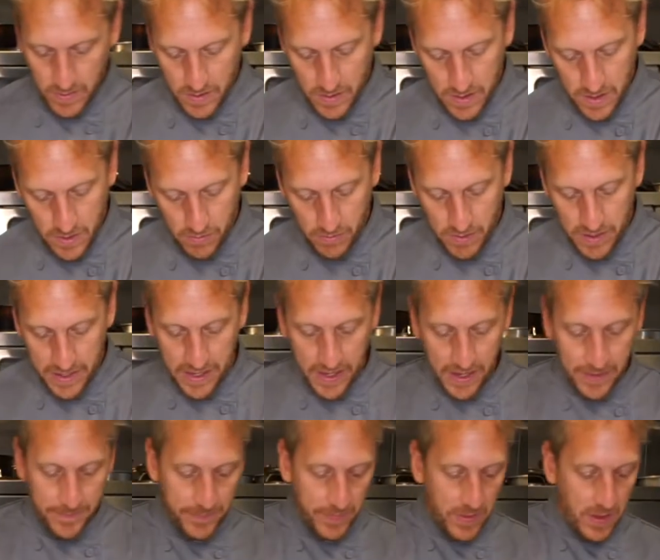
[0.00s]

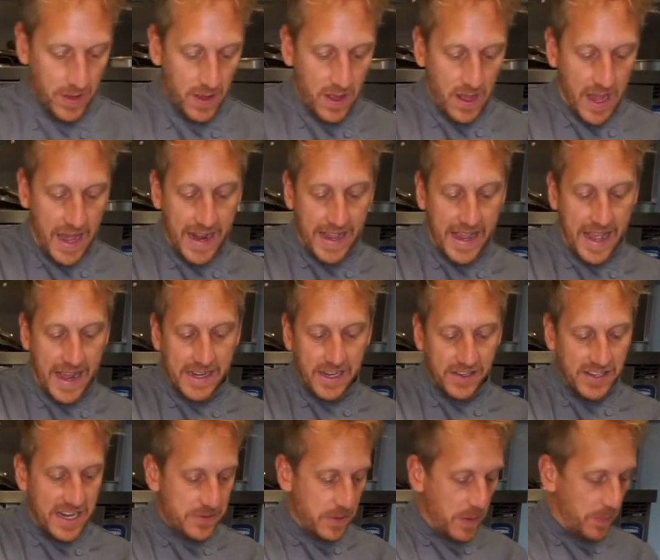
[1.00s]
Alrighty. And again, it doesn't
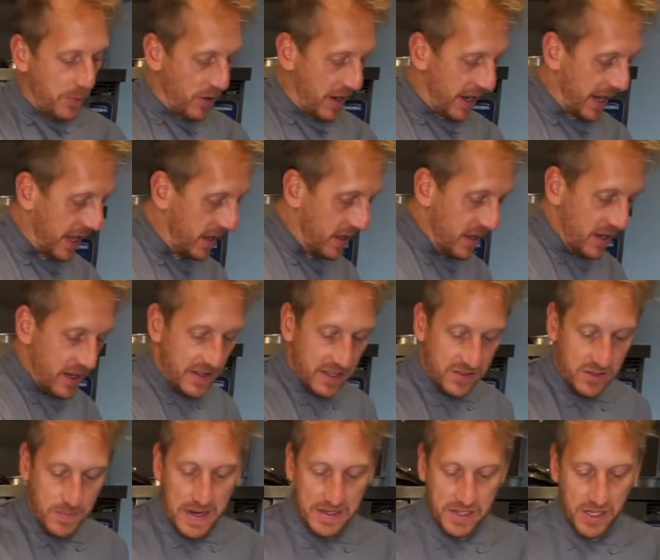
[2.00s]
have to be pretty. This is
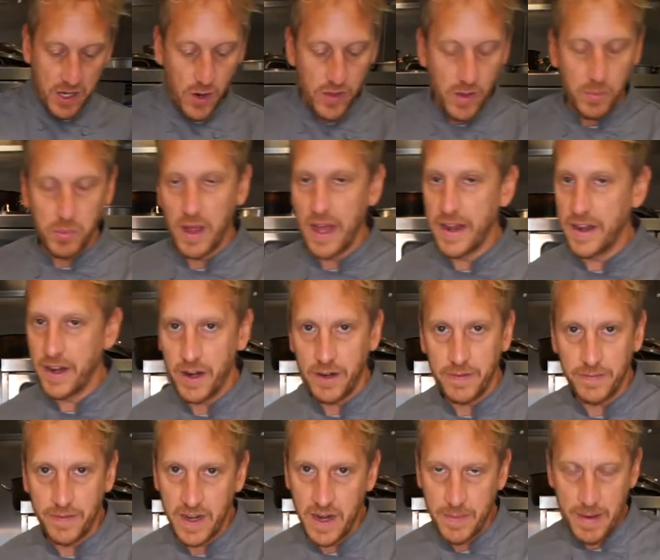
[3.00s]
about to go in the
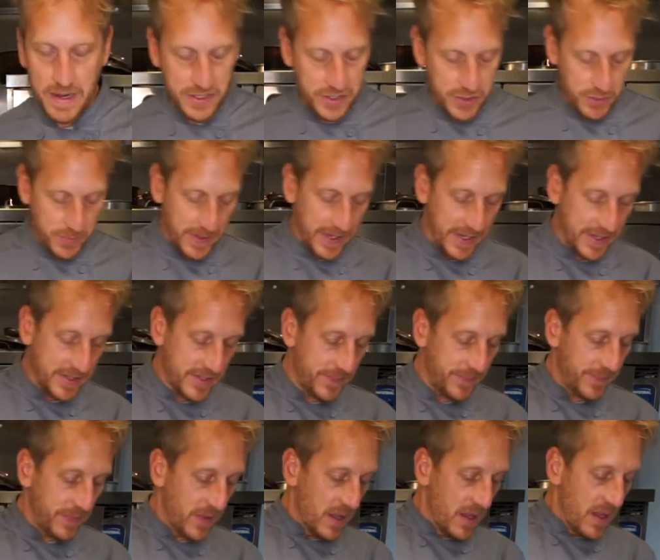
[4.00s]
blender in about 2 minutes.
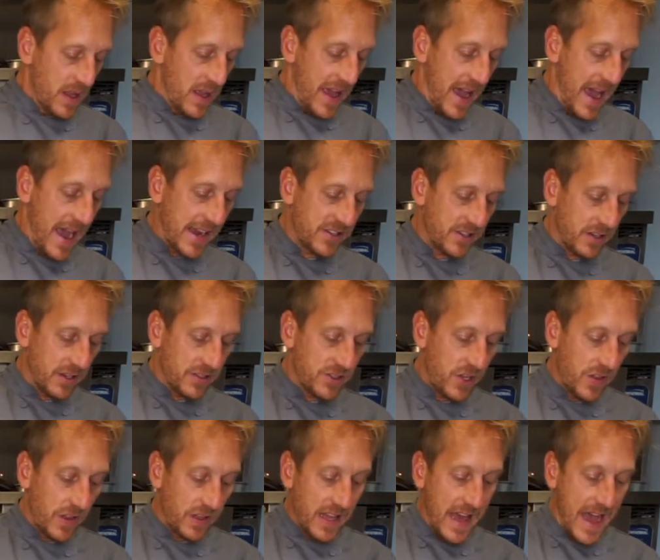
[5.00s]
Excellent. So
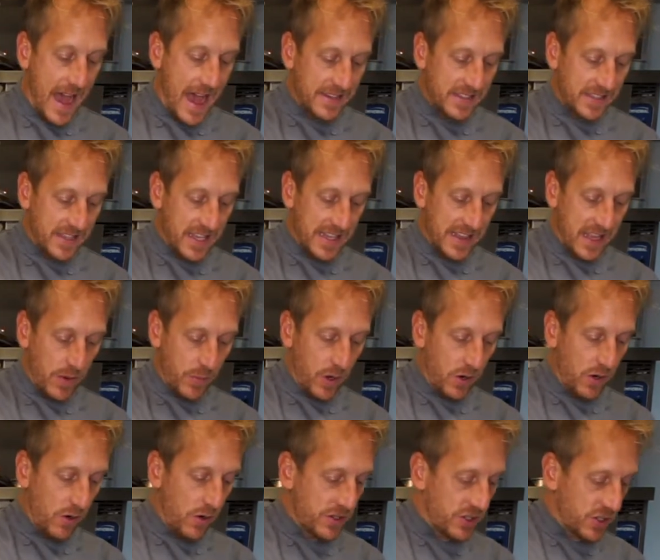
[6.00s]
the last thing that we're
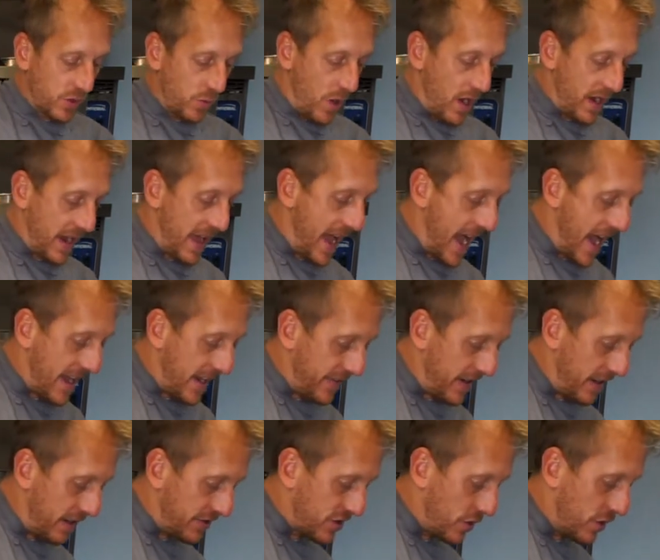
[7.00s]
going to want to add in
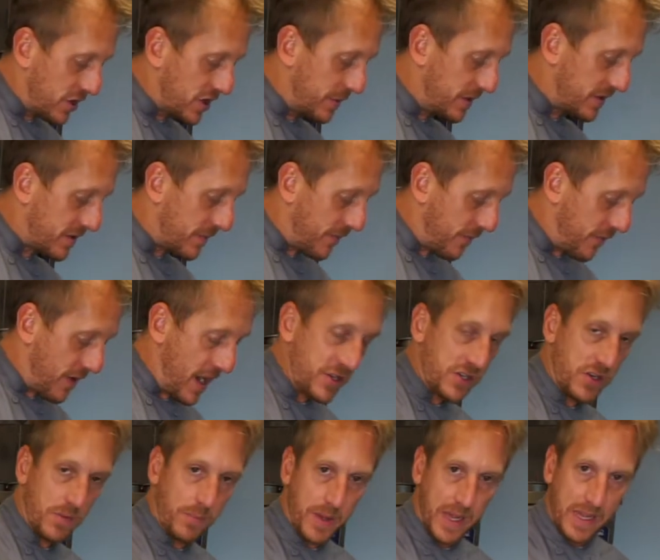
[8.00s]
there is going to be some fresh
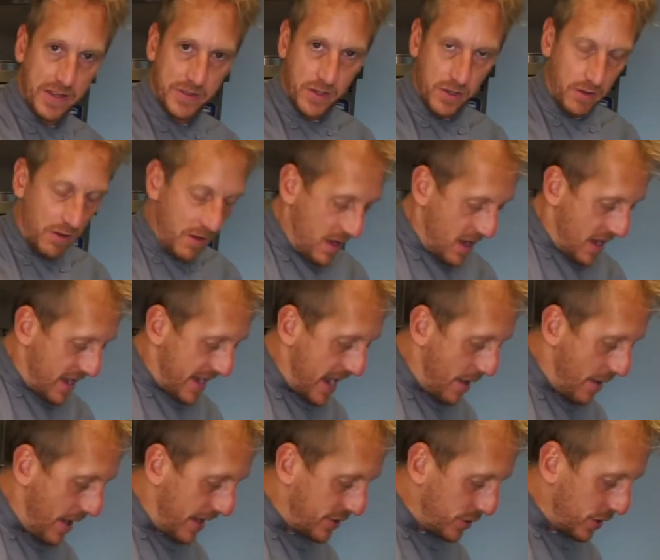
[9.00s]
basil. Now,
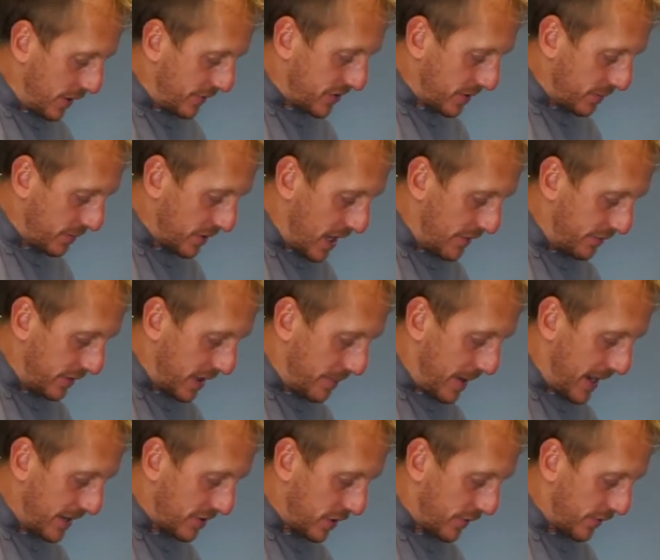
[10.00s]
I do have some lovely
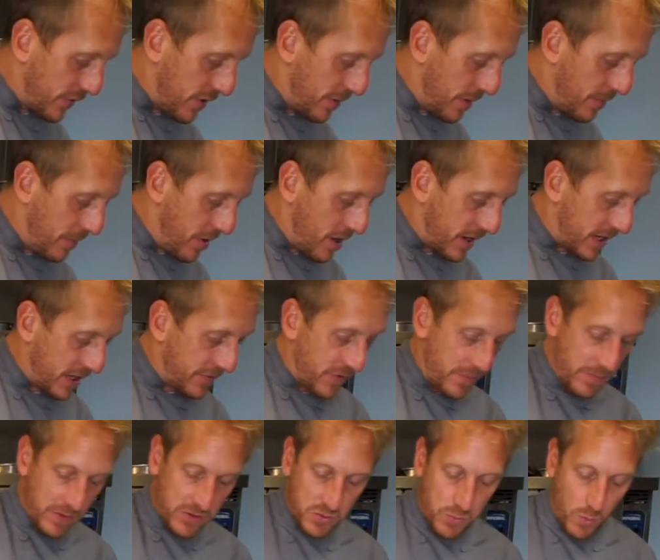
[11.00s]
basil from the market from
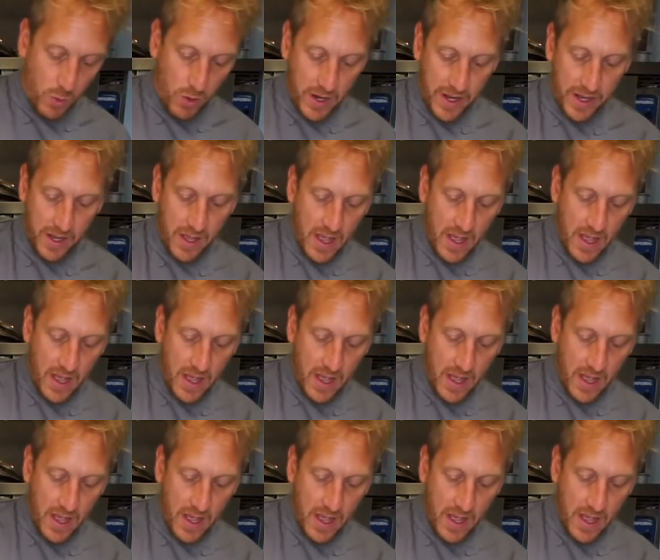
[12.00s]
this morning.